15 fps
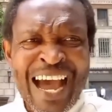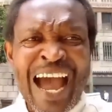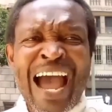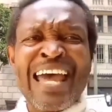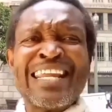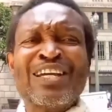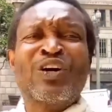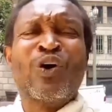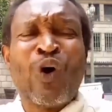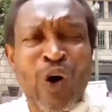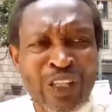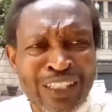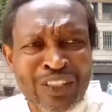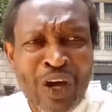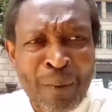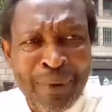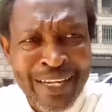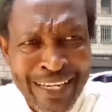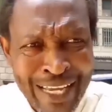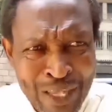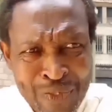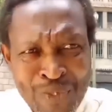and he couldn't
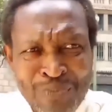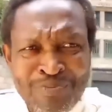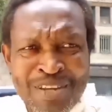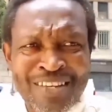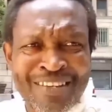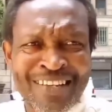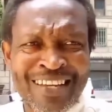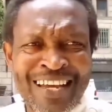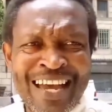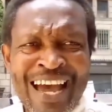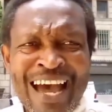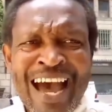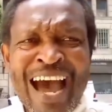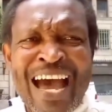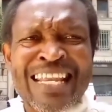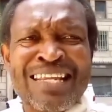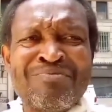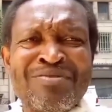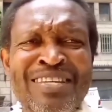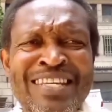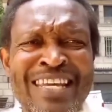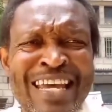communicate with me, and he
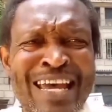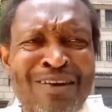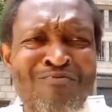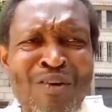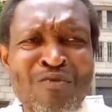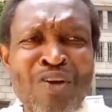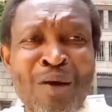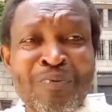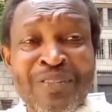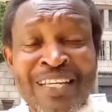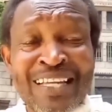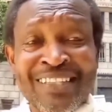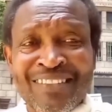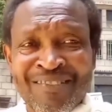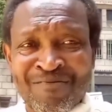became very upset.